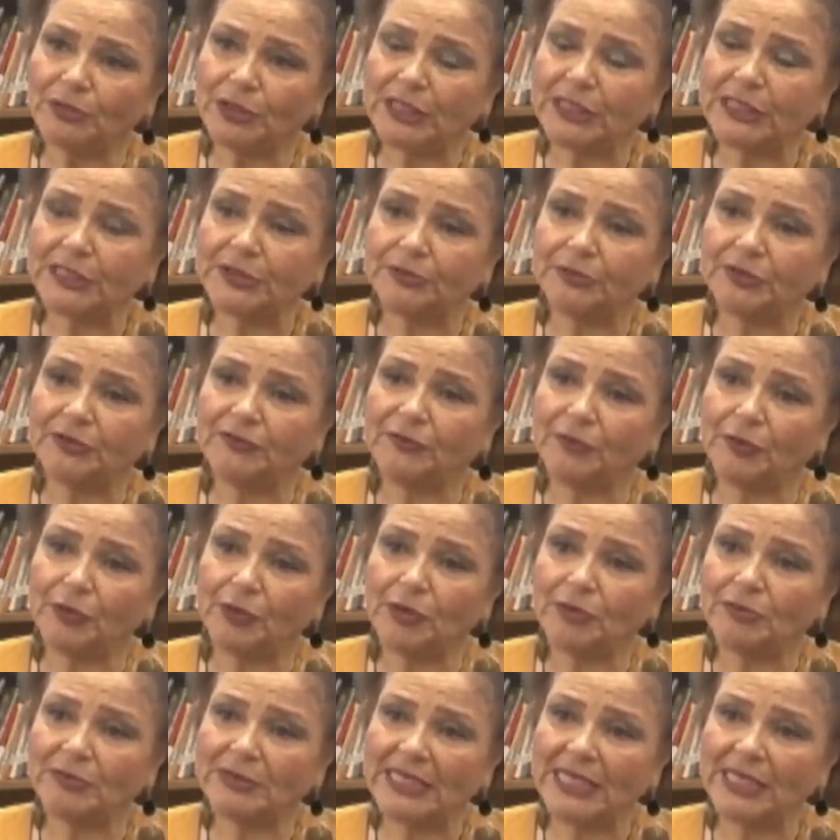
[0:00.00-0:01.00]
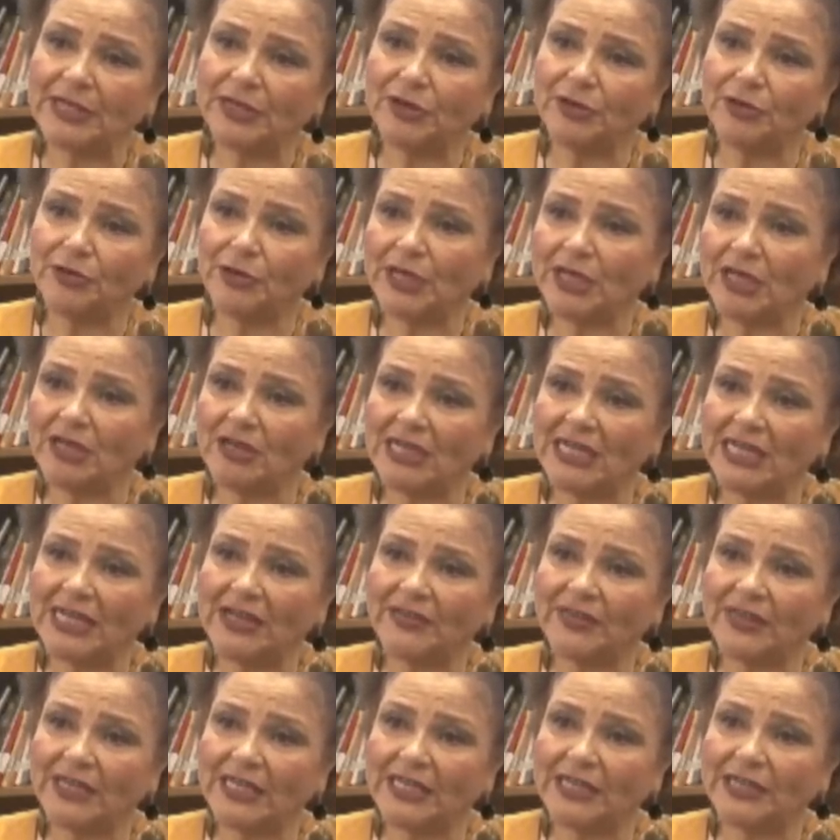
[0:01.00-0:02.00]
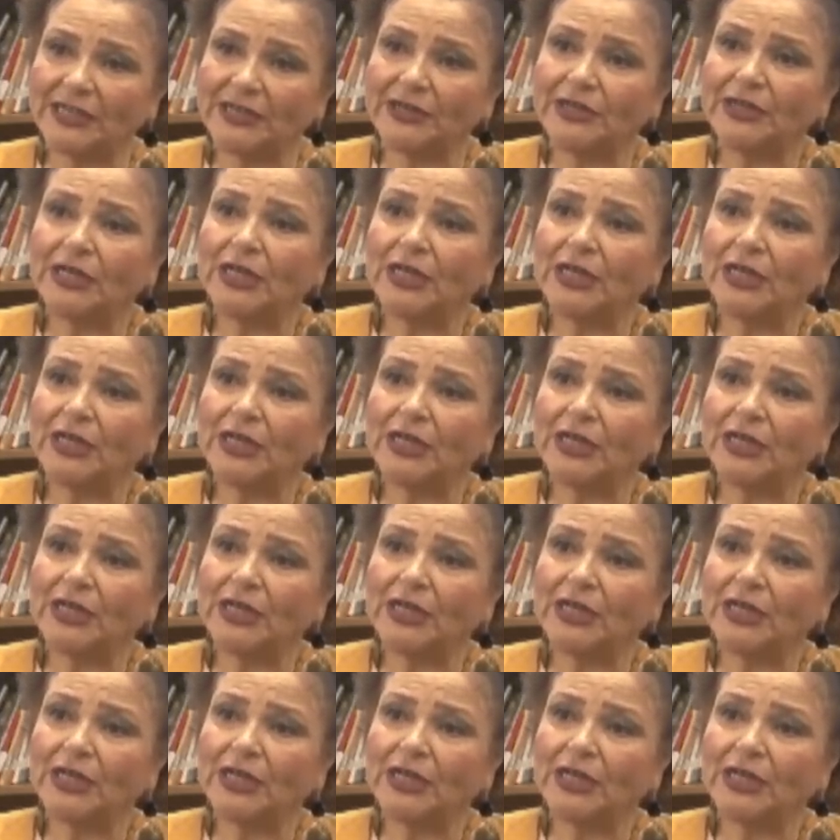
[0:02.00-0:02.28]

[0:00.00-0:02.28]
just the reforms that are going on out there.